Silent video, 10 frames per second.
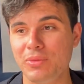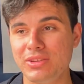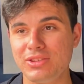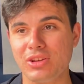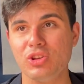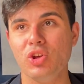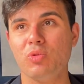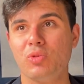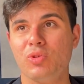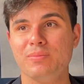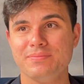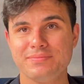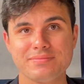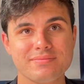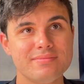This is a new room,
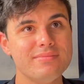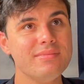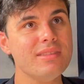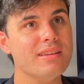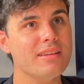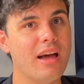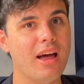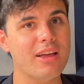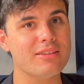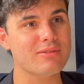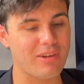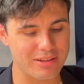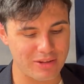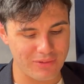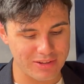
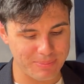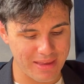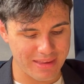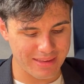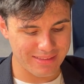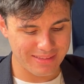relatively speaking.